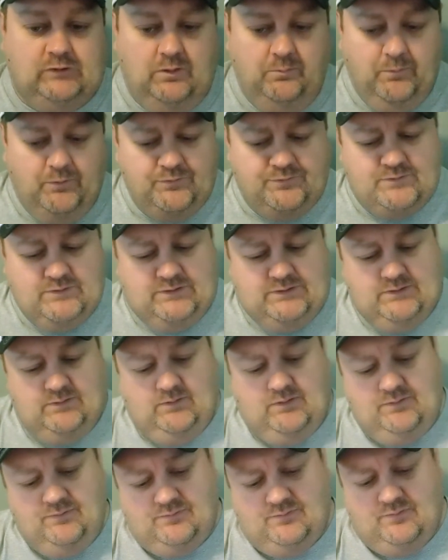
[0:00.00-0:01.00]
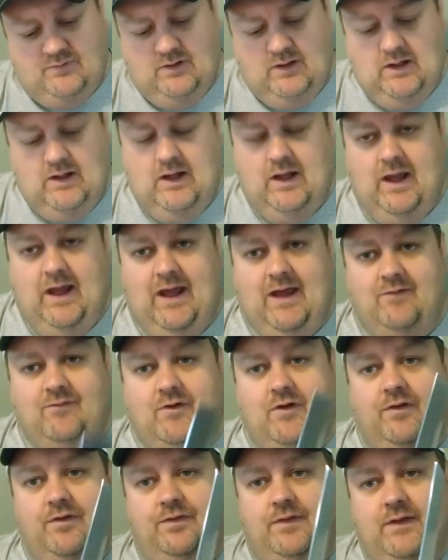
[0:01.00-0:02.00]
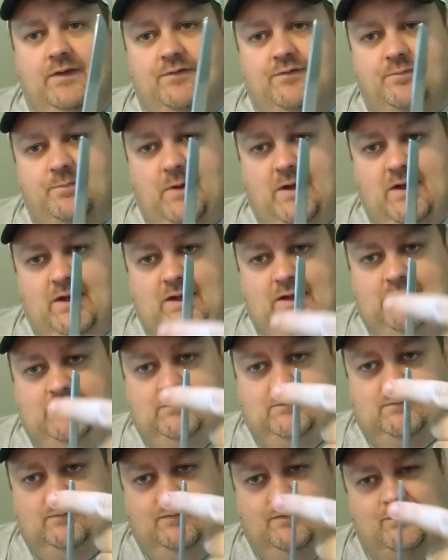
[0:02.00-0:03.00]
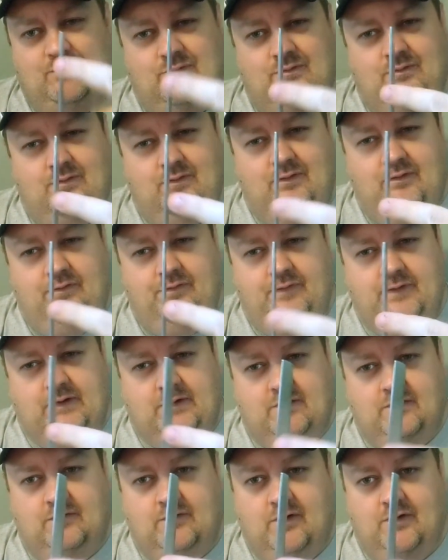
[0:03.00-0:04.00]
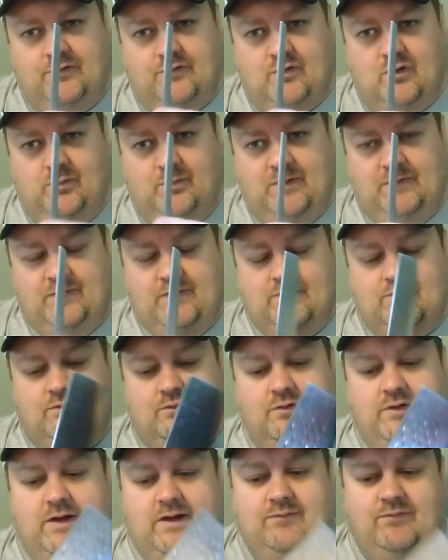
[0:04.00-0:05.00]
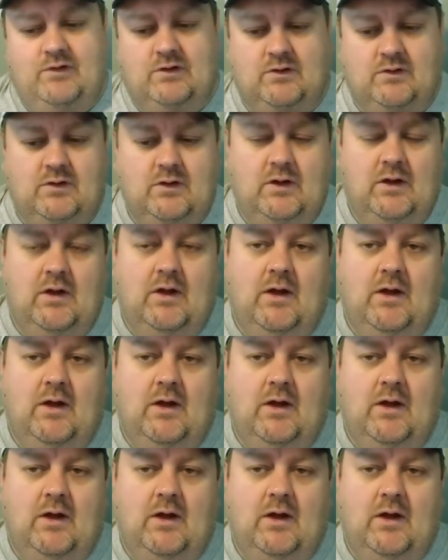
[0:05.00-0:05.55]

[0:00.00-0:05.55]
Most nigiris have a thin spine. This one's a little thicker. Doll Strong made theirs a little heavier.